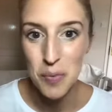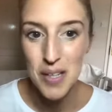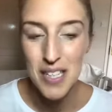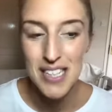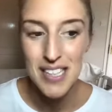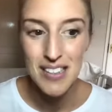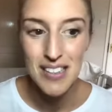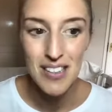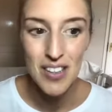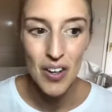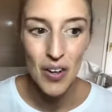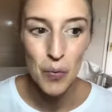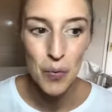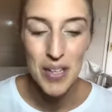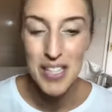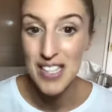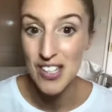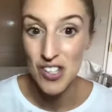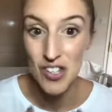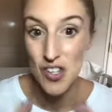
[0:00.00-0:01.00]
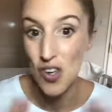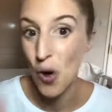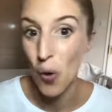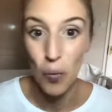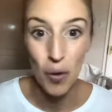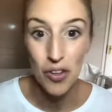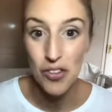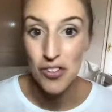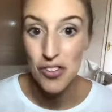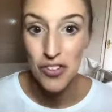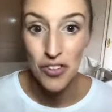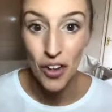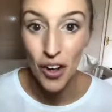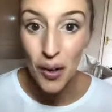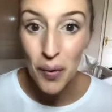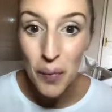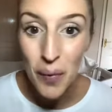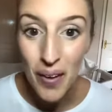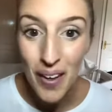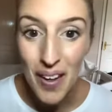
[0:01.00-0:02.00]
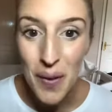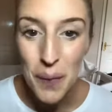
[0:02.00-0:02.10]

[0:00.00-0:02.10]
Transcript: We didn't know what to do.